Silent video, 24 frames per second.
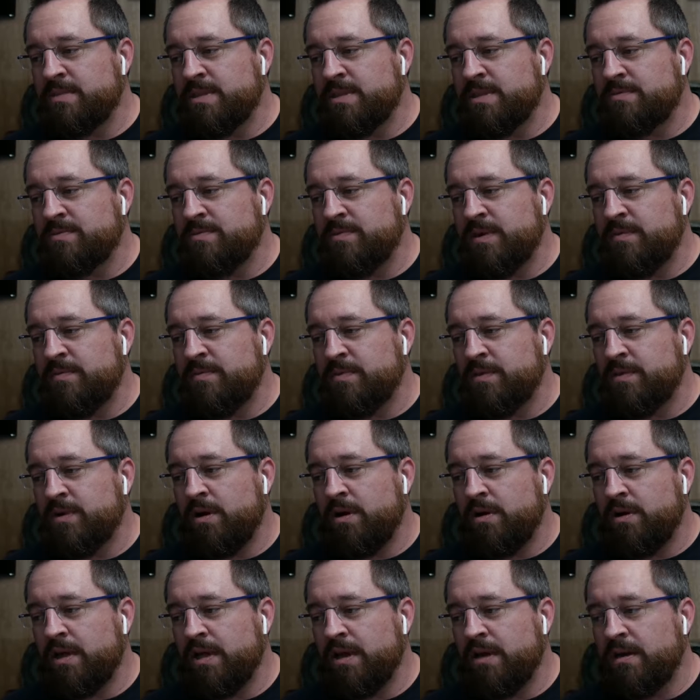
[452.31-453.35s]
it's free for
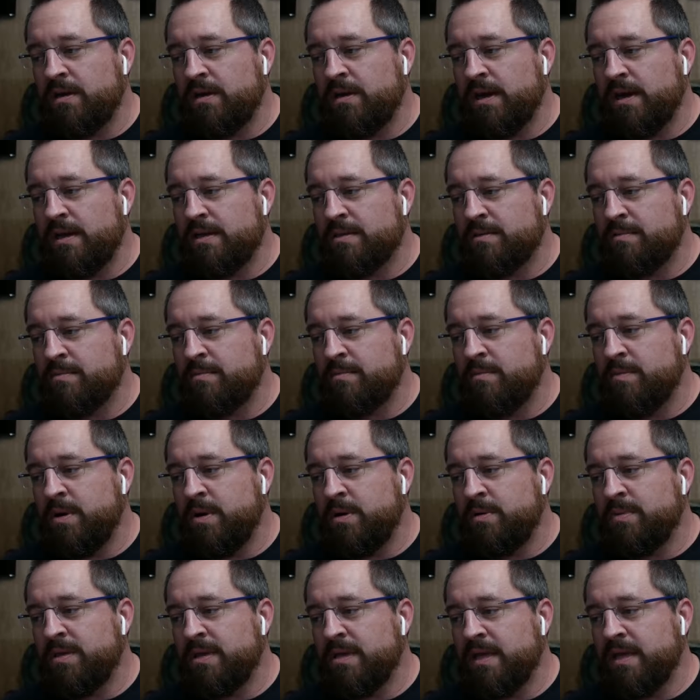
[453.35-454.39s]
all here at the
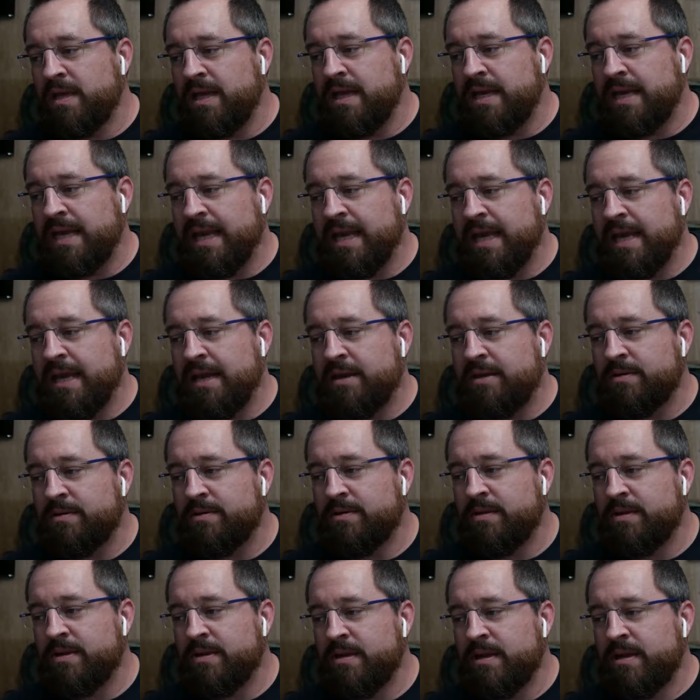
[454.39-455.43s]
moment
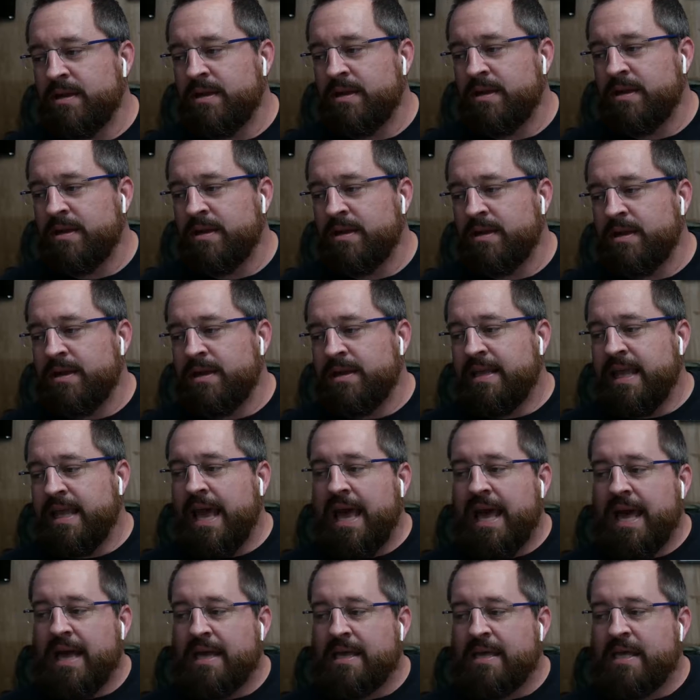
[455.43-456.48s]
anyhow.
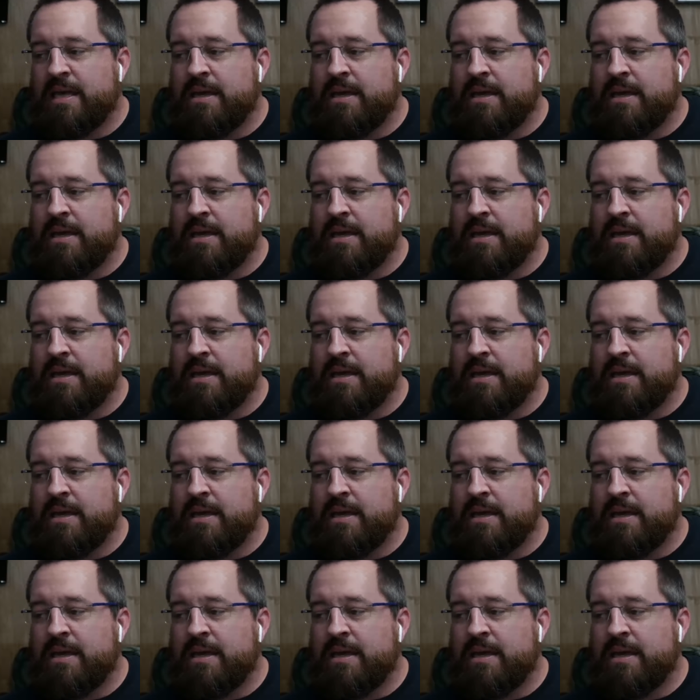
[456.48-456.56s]
Yeah,